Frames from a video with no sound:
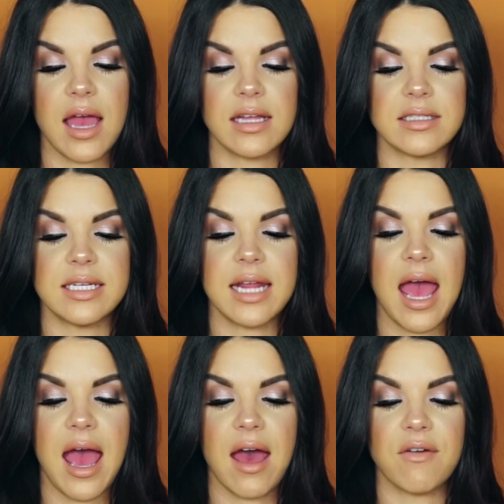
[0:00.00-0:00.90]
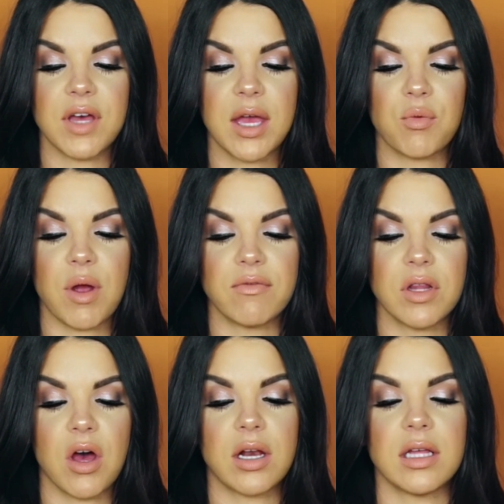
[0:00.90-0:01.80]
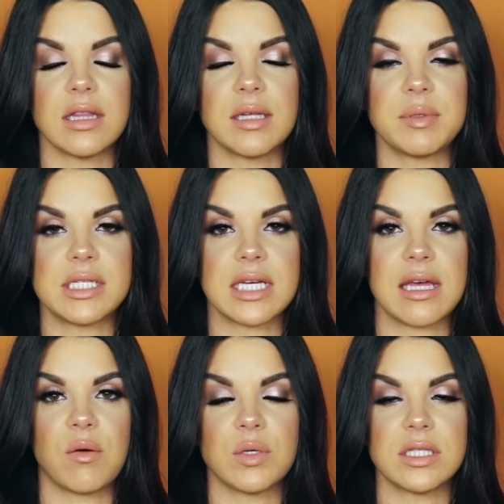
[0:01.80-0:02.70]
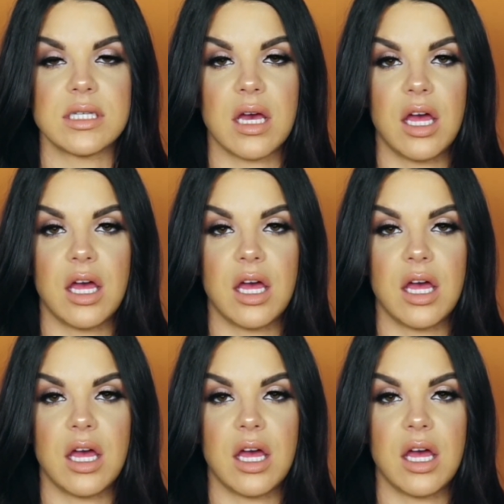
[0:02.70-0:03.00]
I did have a Revlon lipstick that was